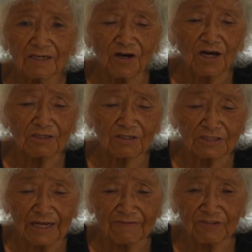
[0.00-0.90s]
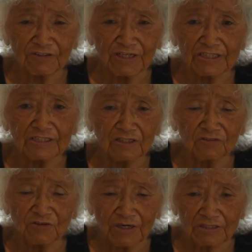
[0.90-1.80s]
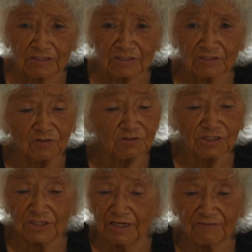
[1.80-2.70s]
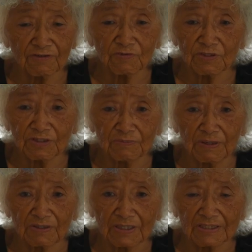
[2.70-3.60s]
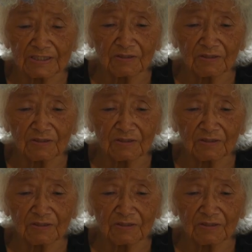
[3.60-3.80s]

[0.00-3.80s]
God looks after kids and drunks, so she never worried about us.